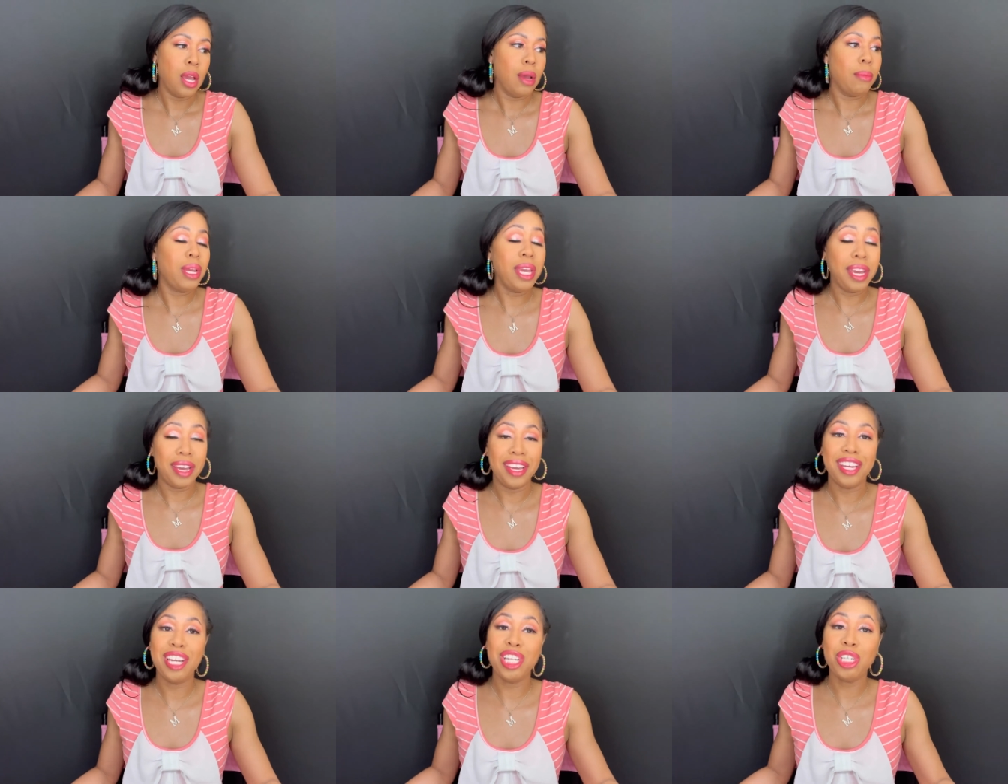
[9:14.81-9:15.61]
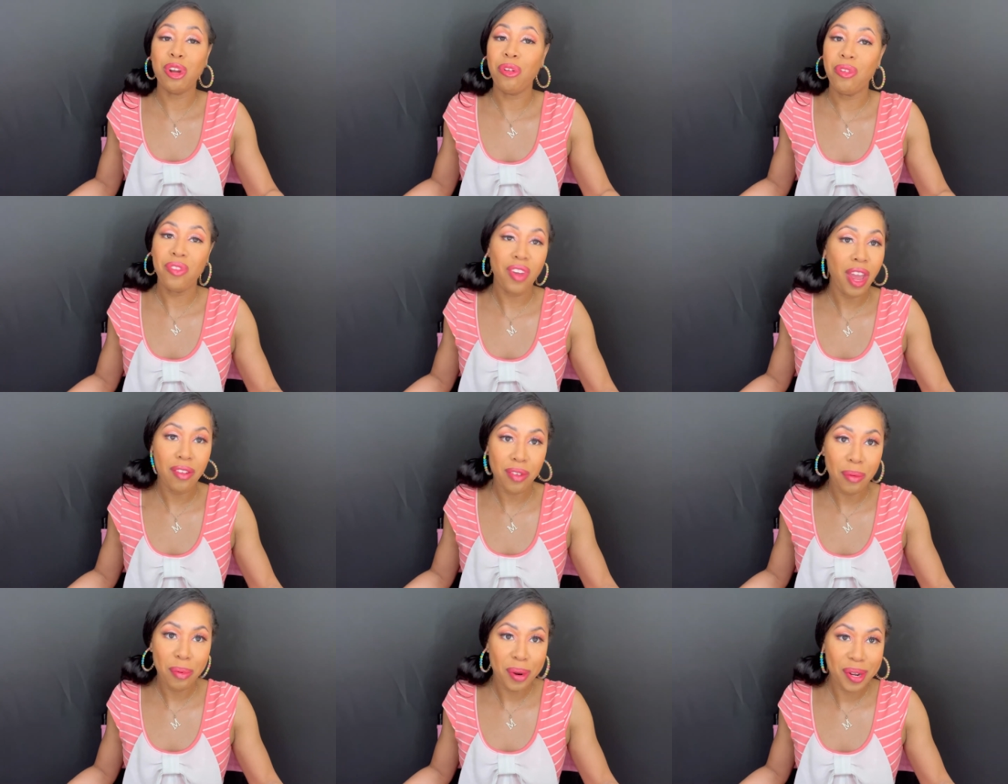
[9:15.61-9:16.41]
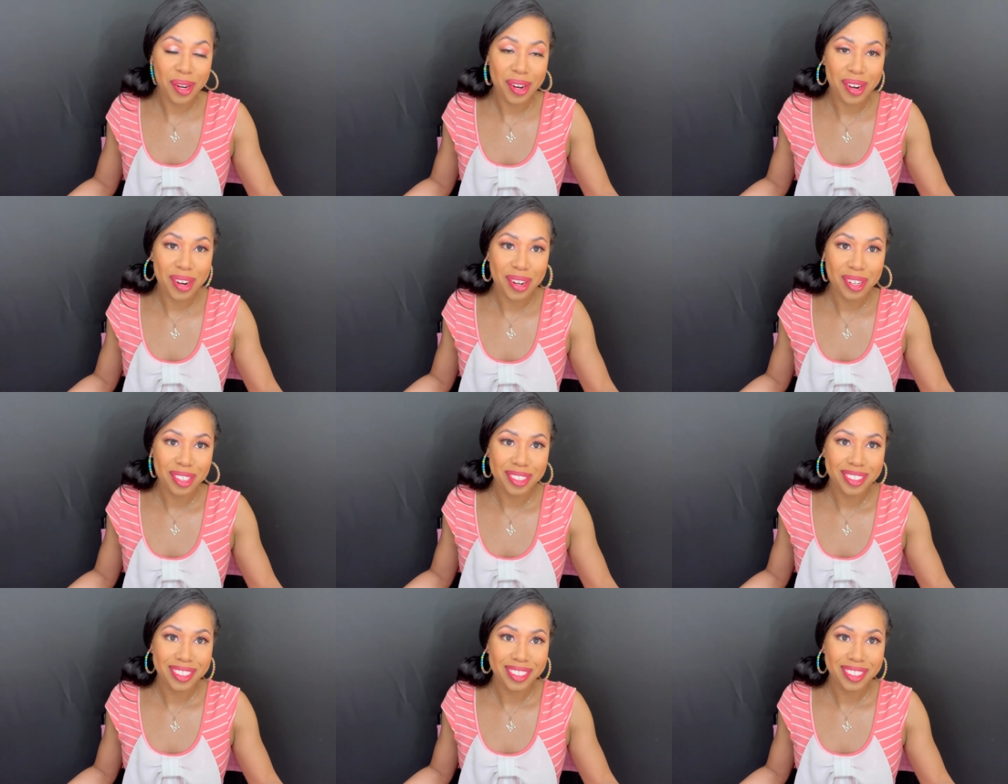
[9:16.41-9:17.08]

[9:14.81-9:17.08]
But yeah, it is your favorite pretty girl.